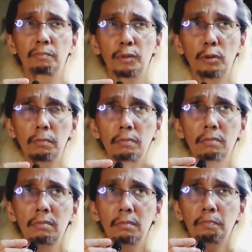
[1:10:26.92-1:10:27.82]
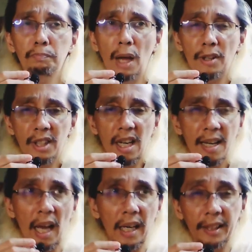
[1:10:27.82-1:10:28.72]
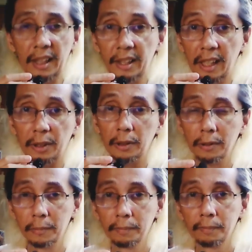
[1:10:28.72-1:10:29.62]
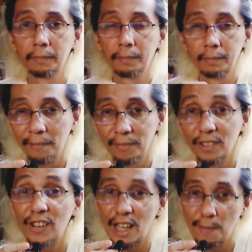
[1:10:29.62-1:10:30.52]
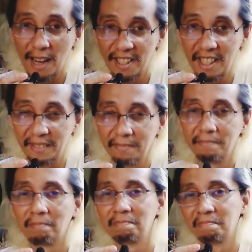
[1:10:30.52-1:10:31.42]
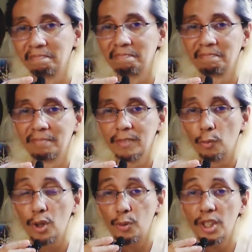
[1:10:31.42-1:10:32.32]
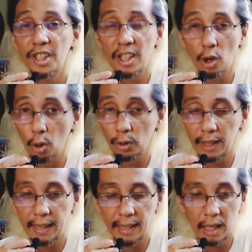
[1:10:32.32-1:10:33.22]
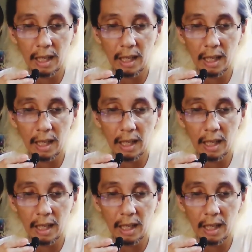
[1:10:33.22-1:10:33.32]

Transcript: So, paano sila nakarating dito? The flashback scene, which was the only